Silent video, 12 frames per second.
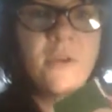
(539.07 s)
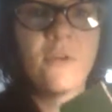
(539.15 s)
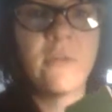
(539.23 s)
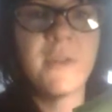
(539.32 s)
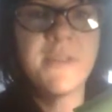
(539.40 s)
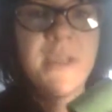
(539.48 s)
the
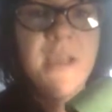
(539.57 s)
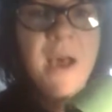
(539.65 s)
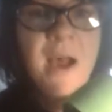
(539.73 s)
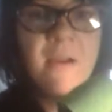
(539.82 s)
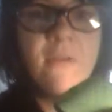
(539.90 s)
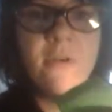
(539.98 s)
crazy
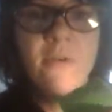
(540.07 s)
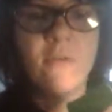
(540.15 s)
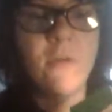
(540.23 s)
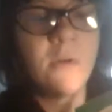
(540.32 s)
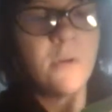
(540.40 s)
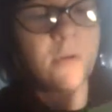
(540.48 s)

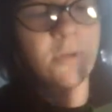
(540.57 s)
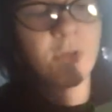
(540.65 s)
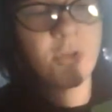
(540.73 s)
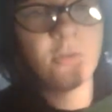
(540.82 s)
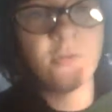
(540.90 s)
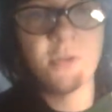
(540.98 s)
arrow
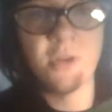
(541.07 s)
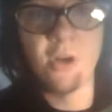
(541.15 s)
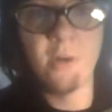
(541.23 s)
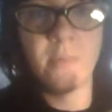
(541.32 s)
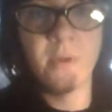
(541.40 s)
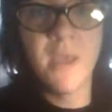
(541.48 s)
toe
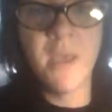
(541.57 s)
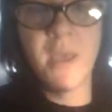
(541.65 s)
stop.